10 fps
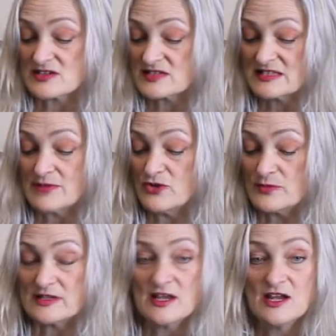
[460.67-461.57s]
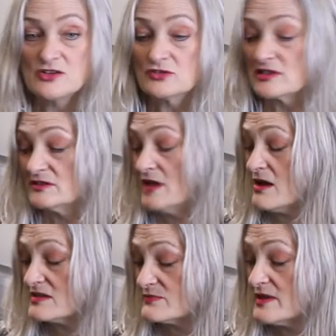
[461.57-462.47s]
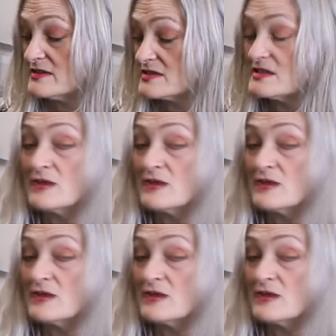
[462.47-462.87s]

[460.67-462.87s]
because at the moment you're the last person